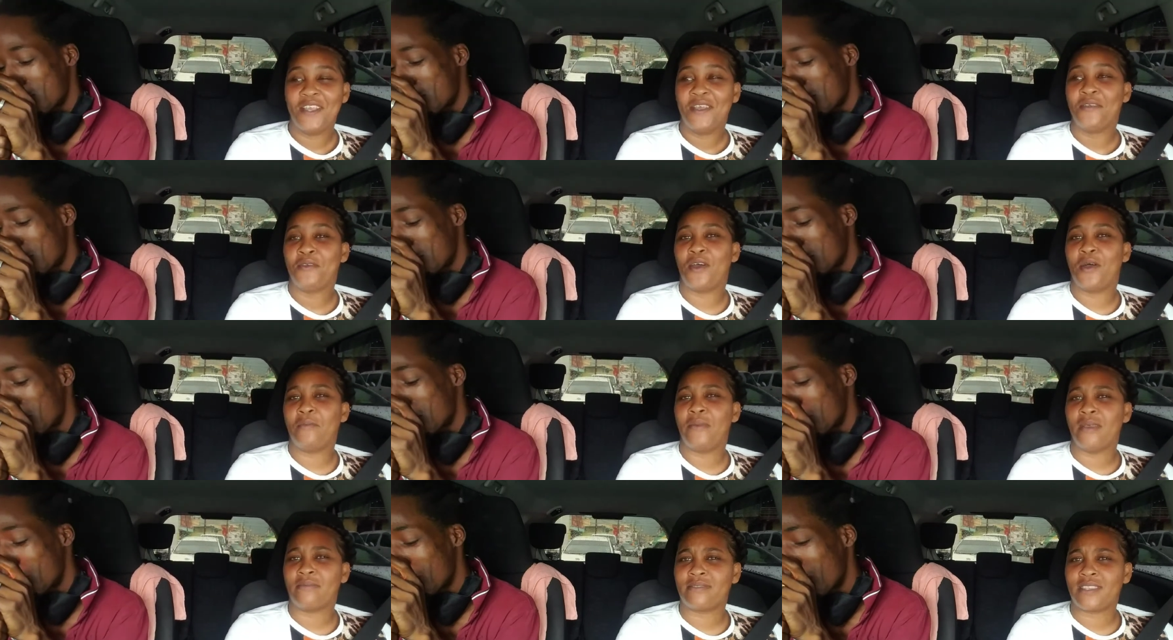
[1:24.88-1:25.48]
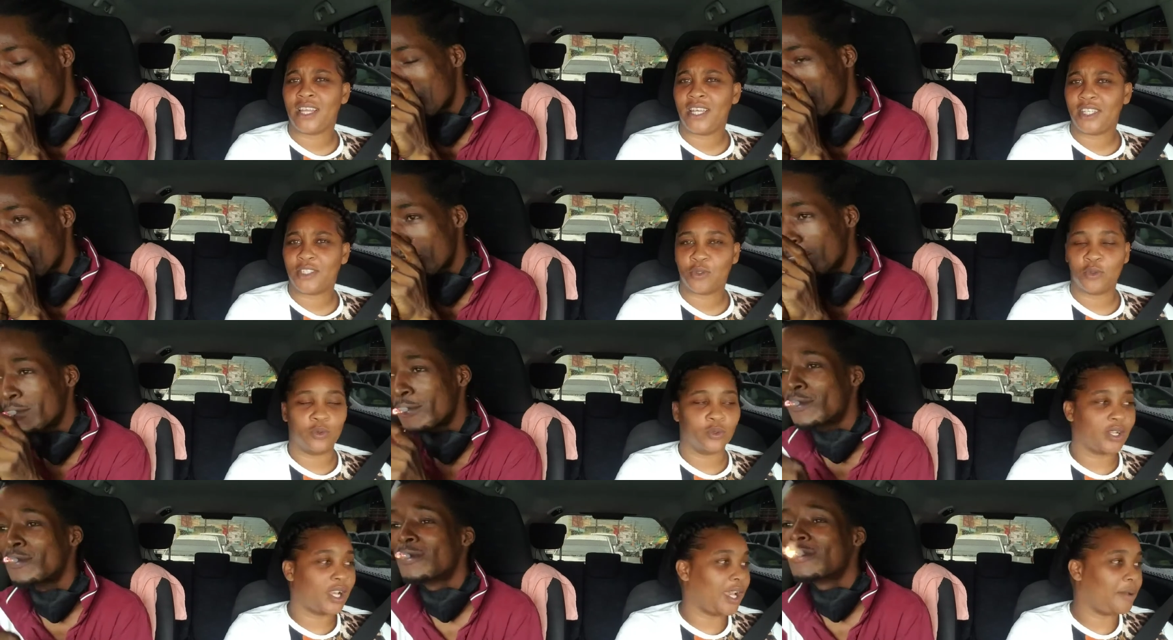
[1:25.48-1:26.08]
Speaker 1: No babe, tell the
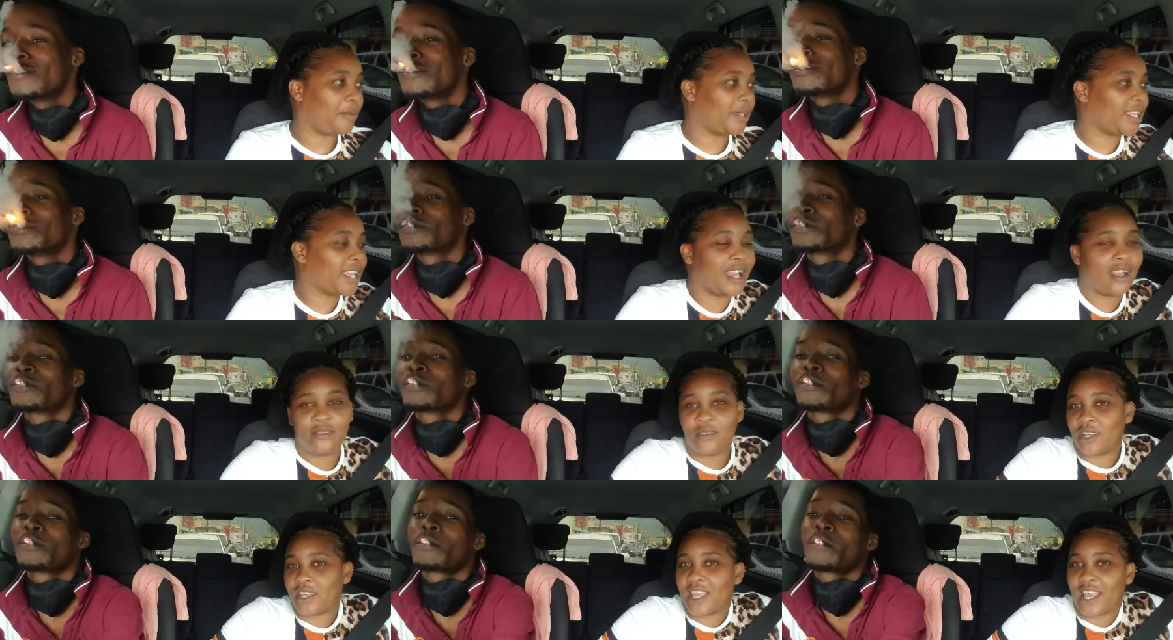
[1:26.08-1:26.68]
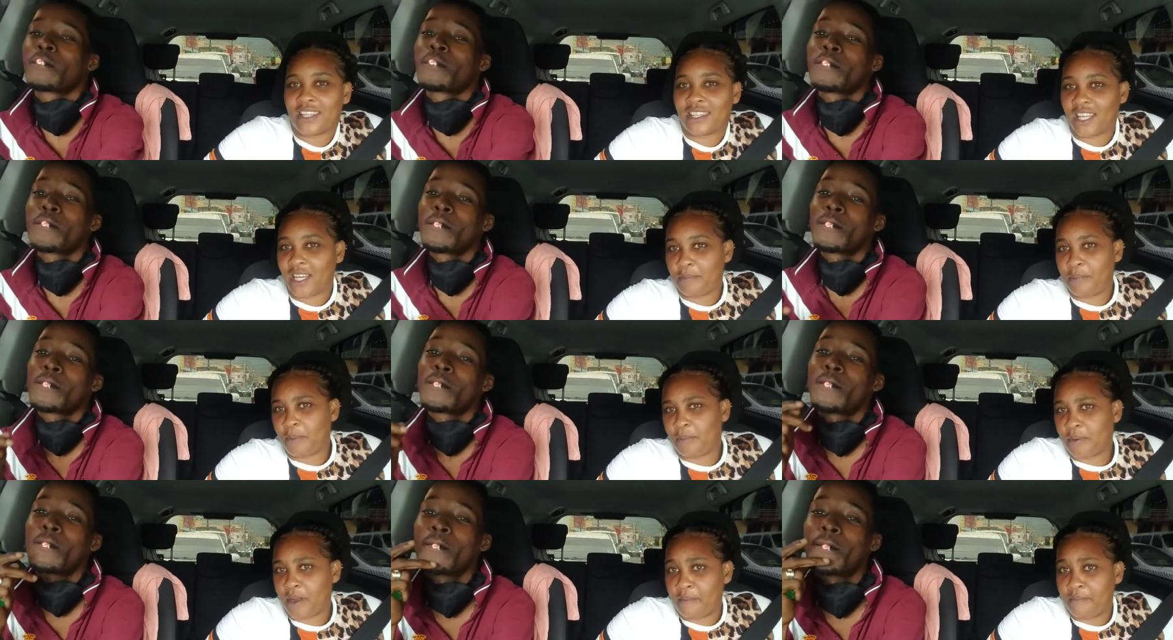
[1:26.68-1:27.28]
truth, because you can't, you can't tell the
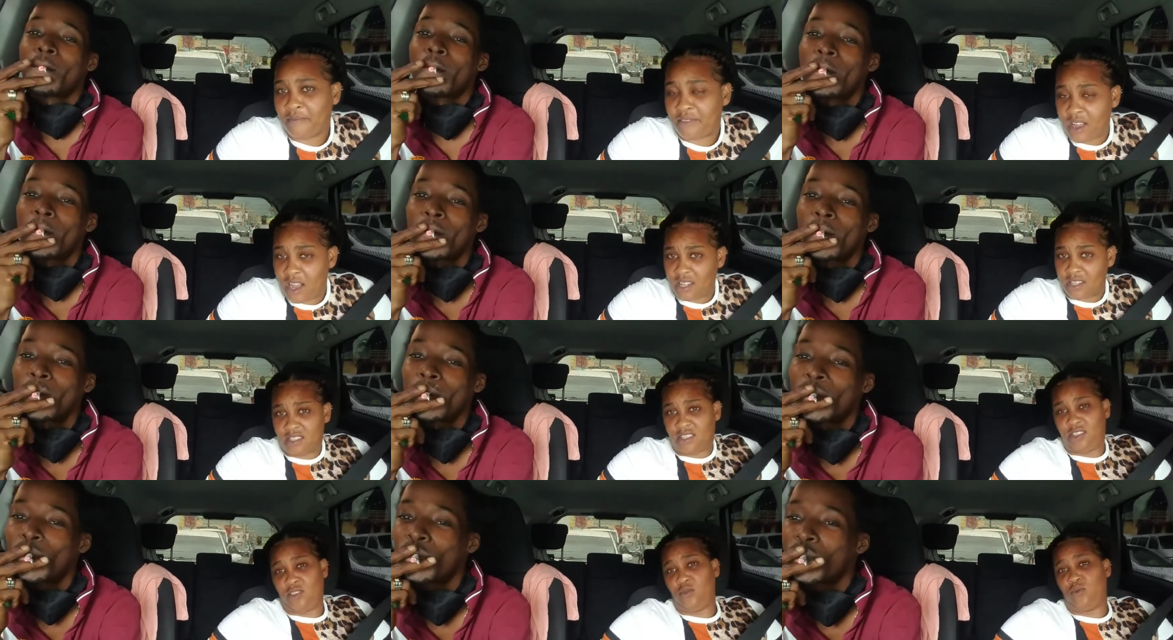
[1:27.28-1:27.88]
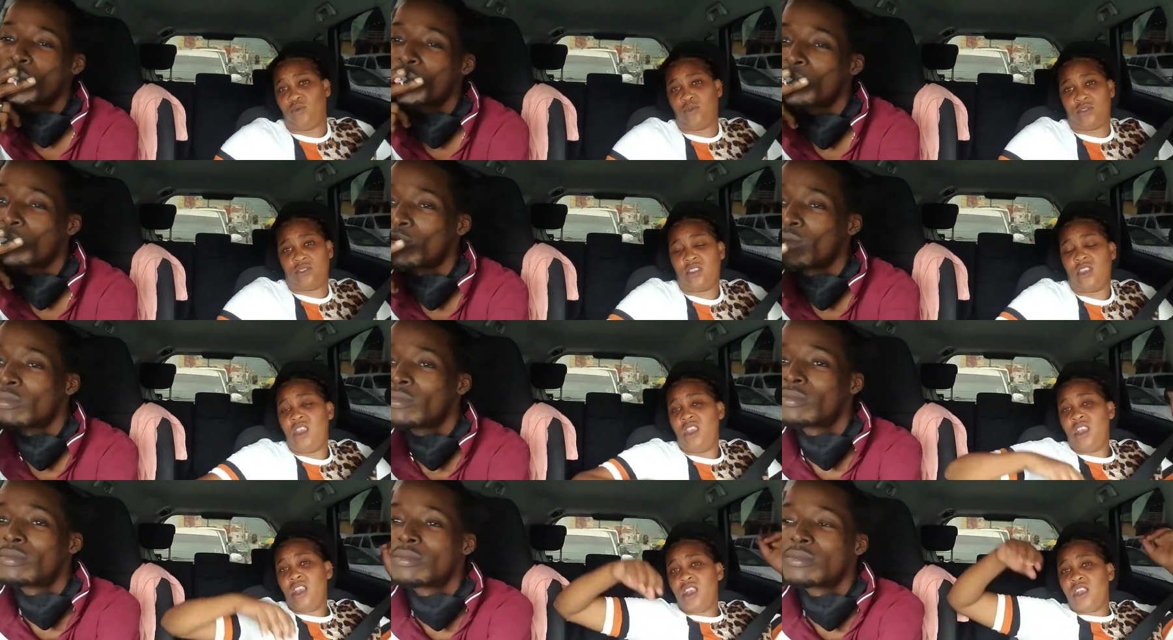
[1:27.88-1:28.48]
people them false news
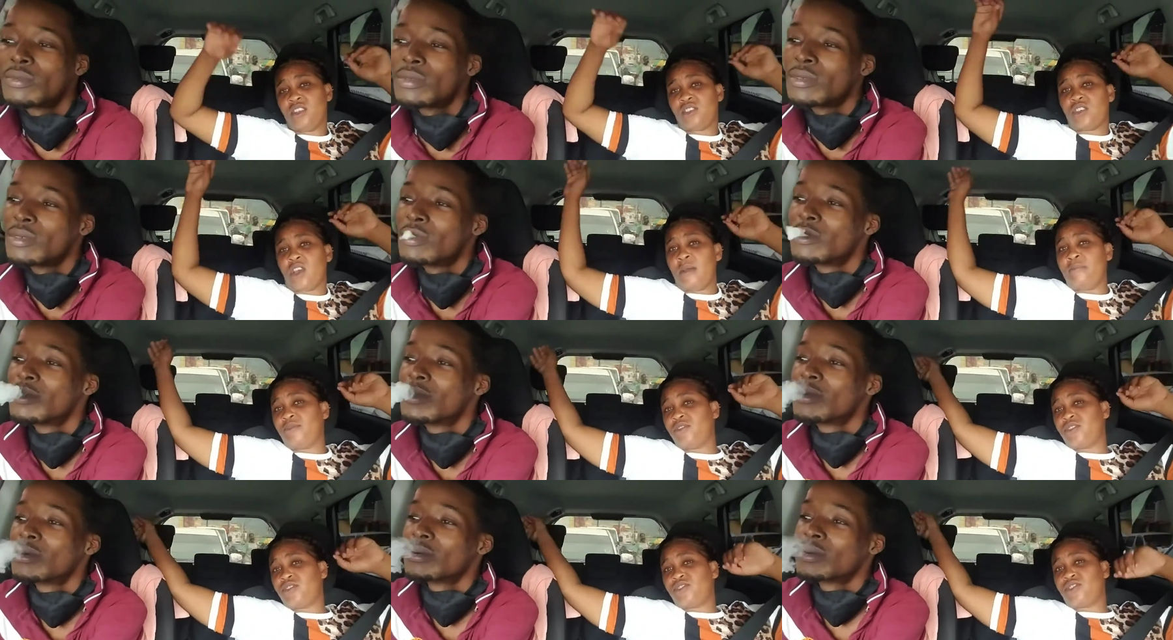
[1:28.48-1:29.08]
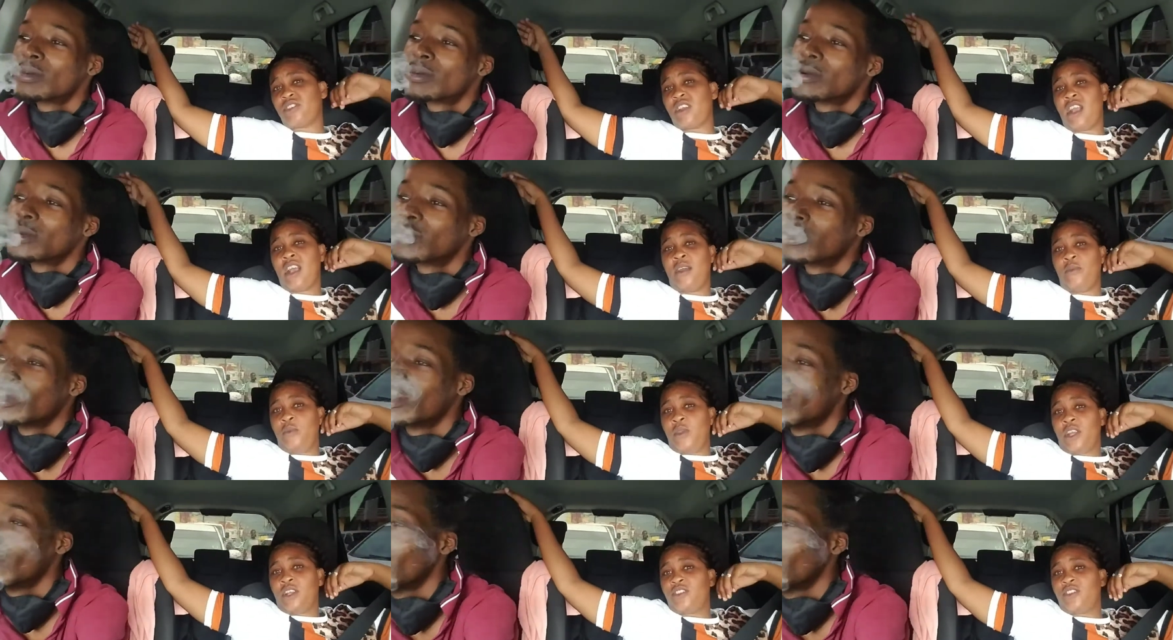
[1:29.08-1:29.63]
so i'm uh, we are